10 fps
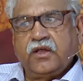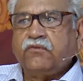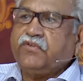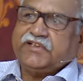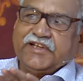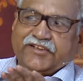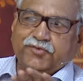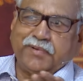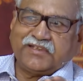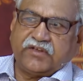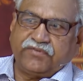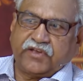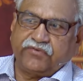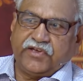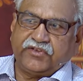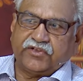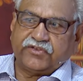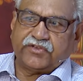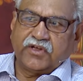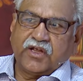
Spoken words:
With their specific features.